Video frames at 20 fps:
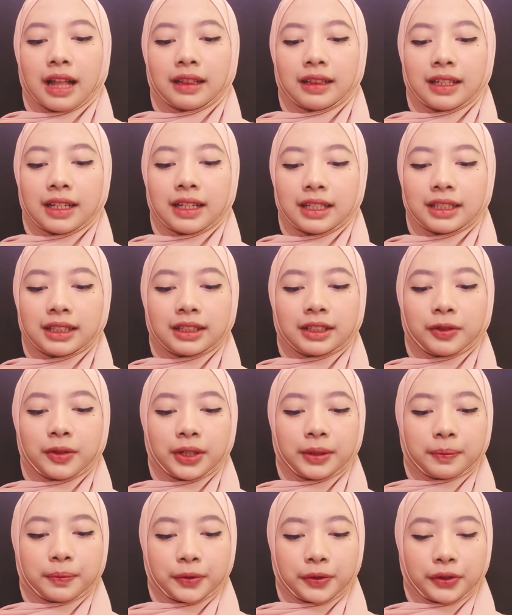This
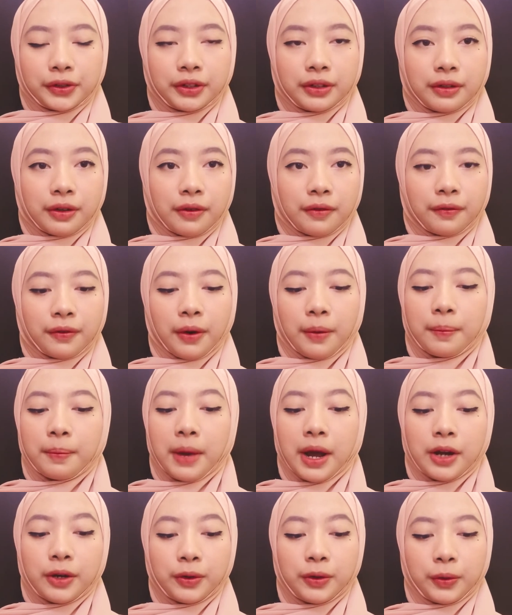street food from
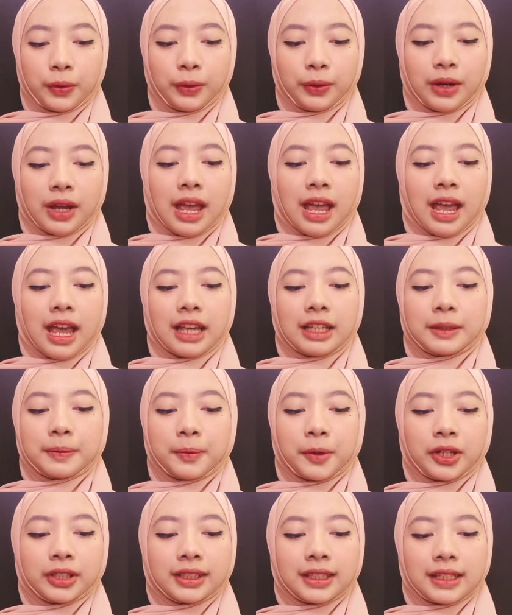Bandung is
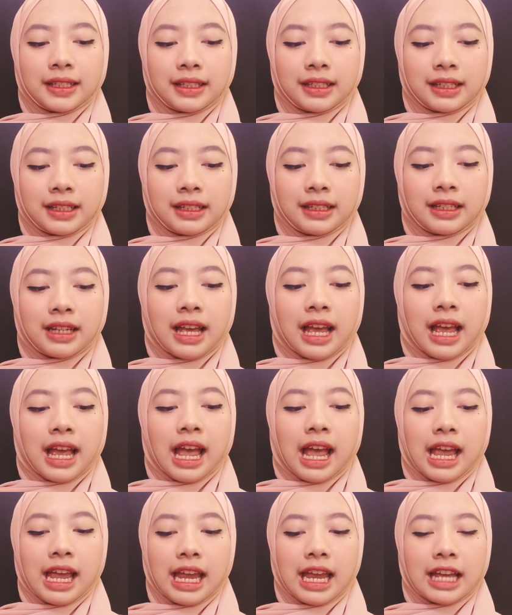processed
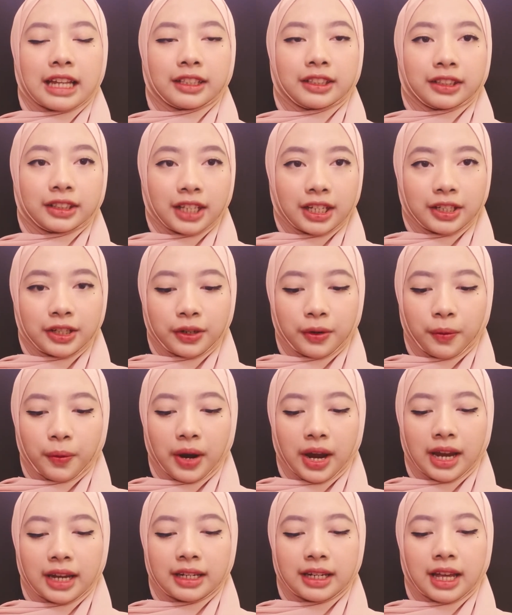in such a
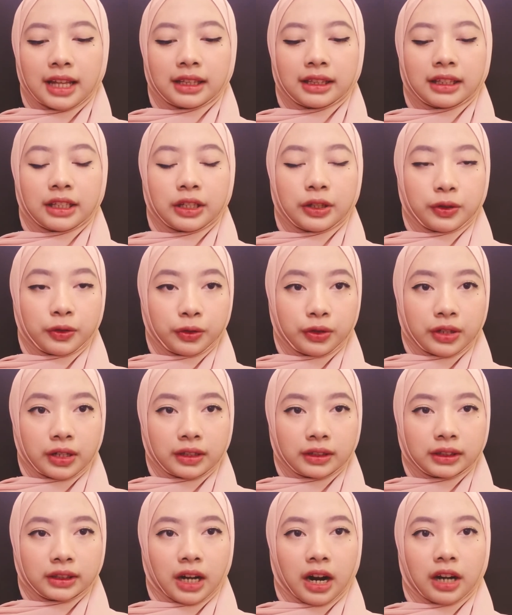way that the
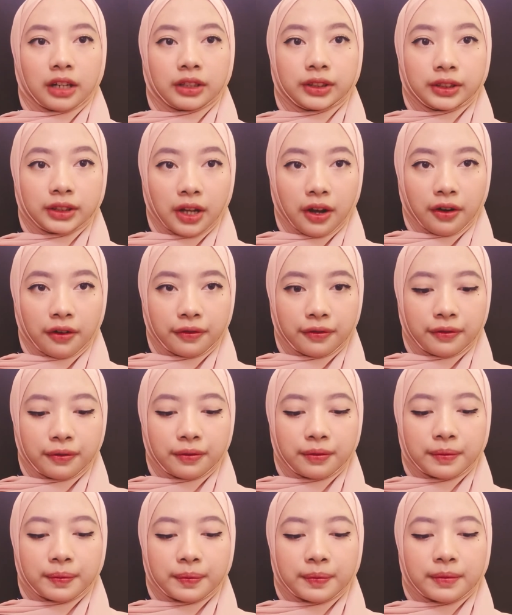noodles are soft,
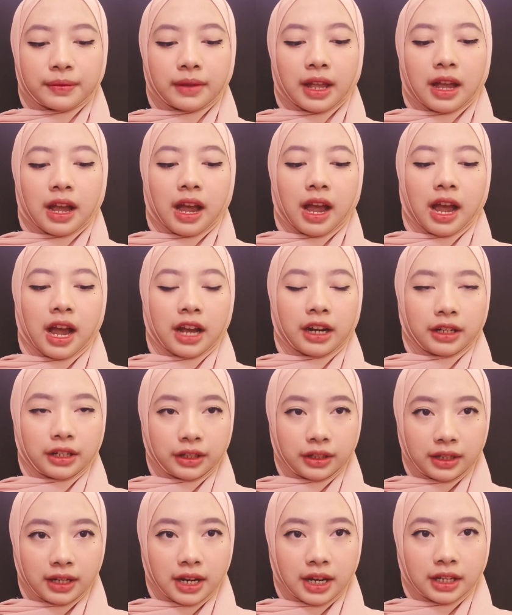and
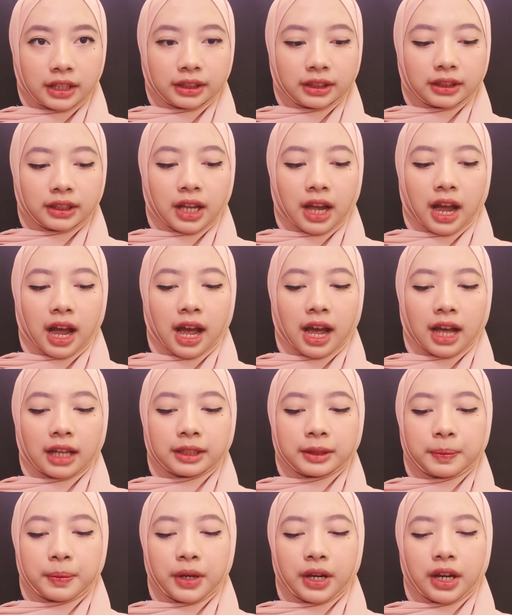the dish
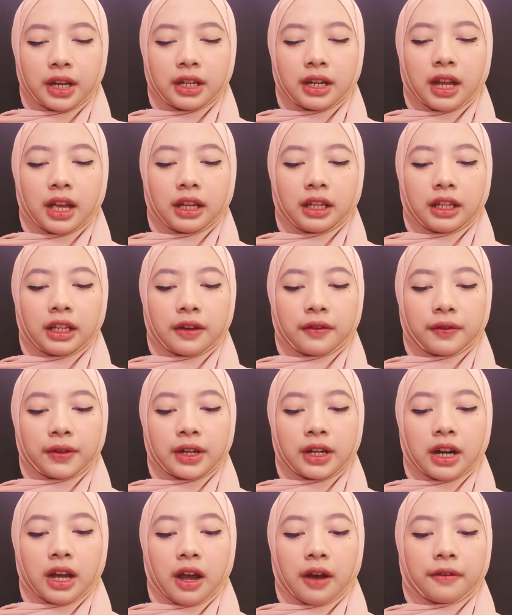has been
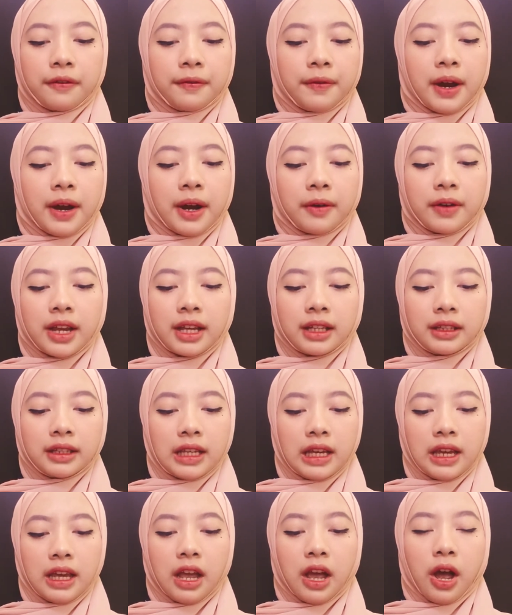given a
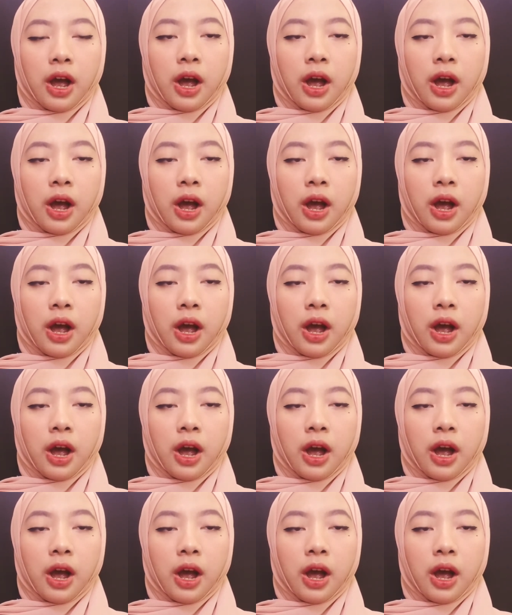variety